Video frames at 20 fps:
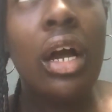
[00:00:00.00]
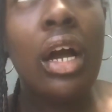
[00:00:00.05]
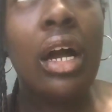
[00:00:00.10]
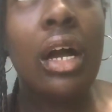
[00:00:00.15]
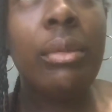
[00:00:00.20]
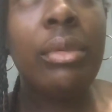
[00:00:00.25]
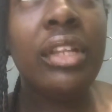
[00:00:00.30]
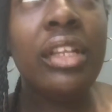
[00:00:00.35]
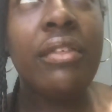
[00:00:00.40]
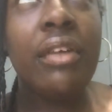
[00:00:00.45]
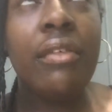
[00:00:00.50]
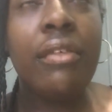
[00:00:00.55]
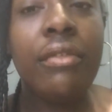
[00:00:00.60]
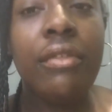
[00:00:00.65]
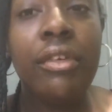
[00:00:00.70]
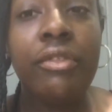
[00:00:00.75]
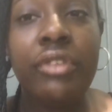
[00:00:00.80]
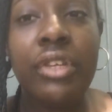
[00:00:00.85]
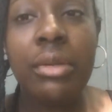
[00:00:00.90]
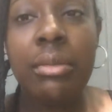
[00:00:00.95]
I believe I have a
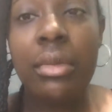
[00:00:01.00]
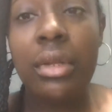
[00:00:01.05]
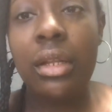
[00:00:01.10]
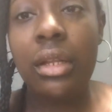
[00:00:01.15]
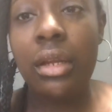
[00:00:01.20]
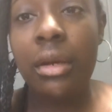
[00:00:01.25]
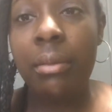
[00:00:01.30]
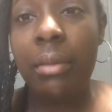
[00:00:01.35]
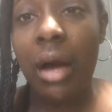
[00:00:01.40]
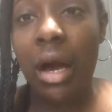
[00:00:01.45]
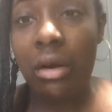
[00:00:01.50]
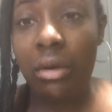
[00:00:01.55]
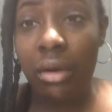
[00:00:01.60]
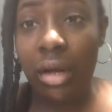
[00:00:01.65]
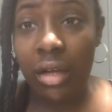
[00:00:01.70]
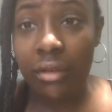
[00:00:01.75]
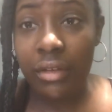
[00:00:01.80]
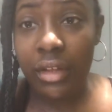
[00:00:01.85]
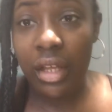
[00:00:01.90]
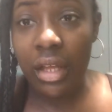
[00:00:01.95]
15 milliliter bottle
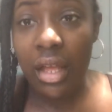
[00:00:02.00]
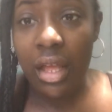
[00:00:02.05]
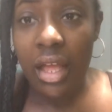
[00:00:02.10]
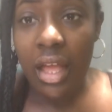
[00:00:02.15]
of it,